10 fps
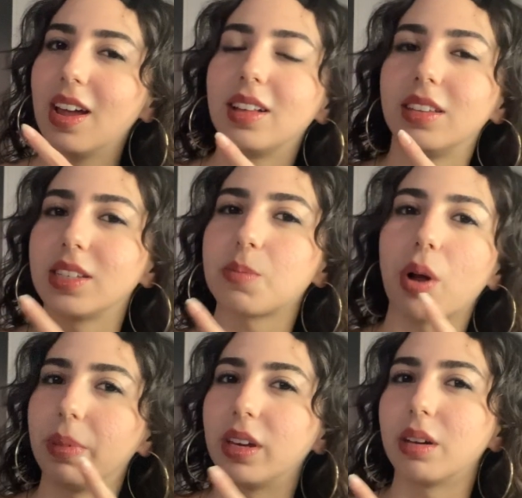This is
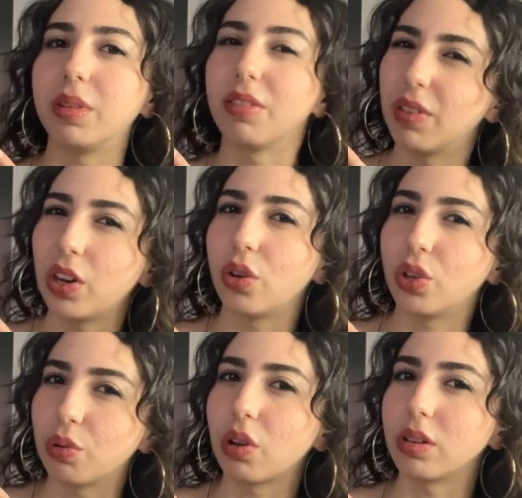probably going to be a video
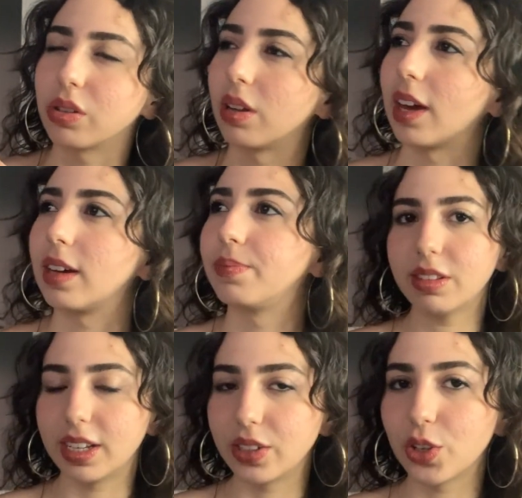you would also like.
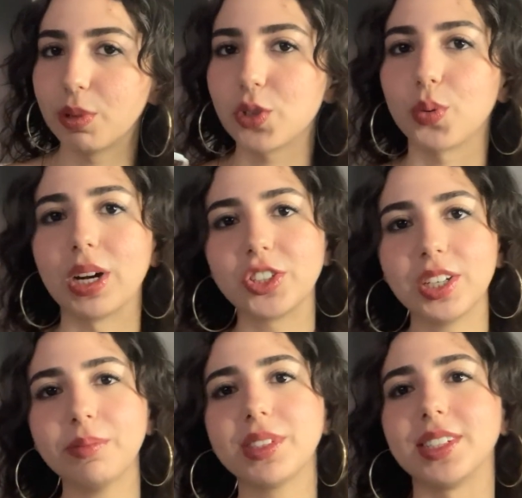Thank you so much for watching.
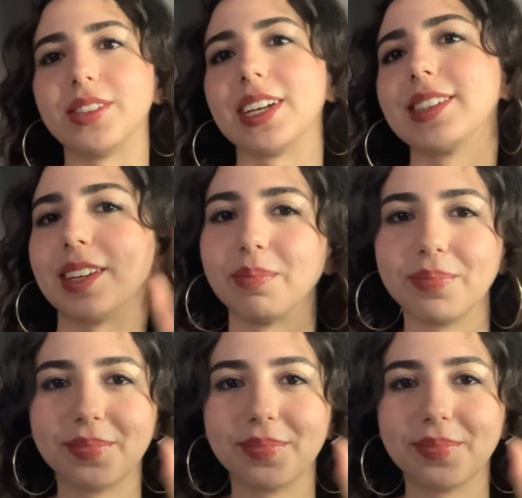See you next time.